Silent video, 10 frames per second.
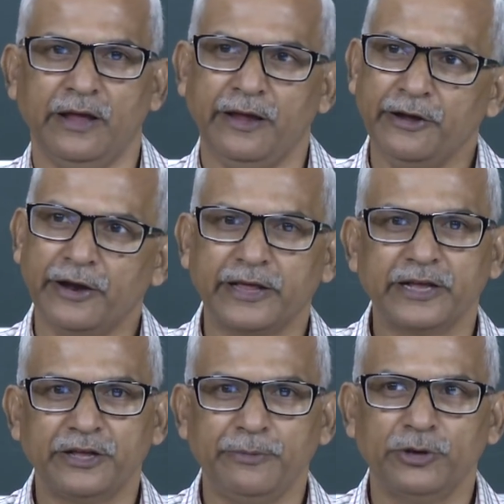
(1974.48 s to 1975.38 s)
Here I can
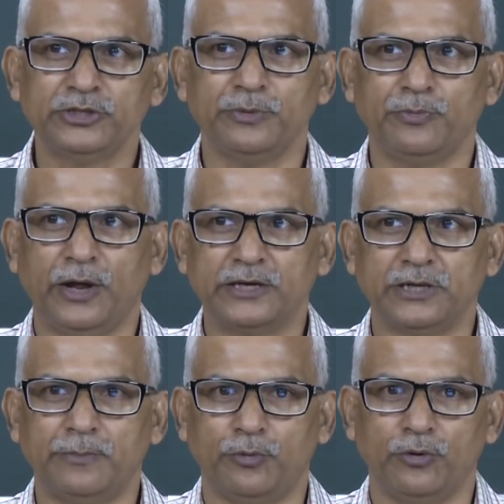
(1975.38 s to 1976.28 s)
give you a simple
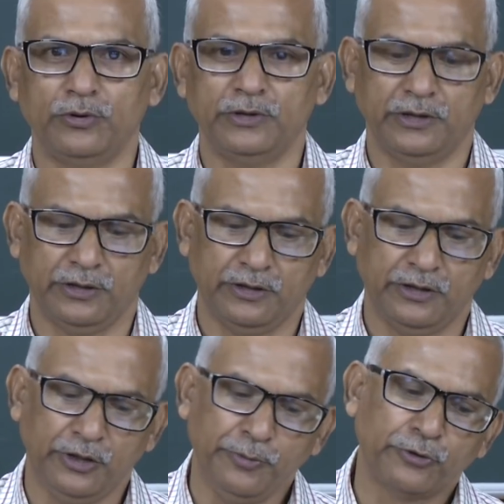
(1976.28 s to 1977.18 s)
example.
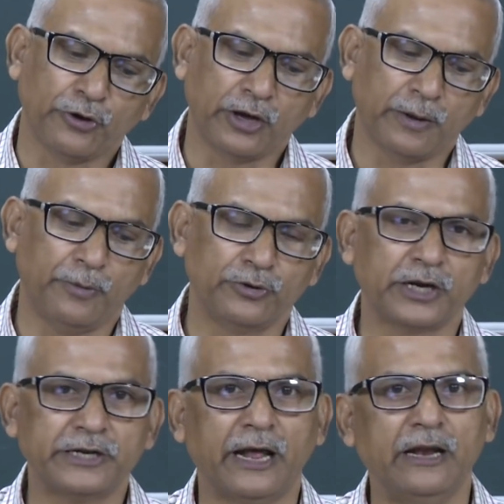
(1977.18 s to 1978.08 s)
If you talk about the
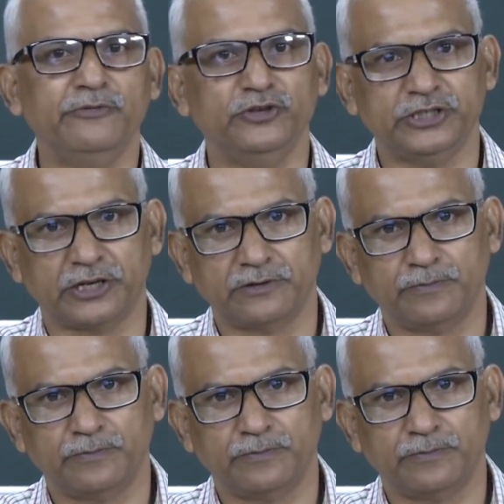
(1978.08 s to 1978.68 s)
television,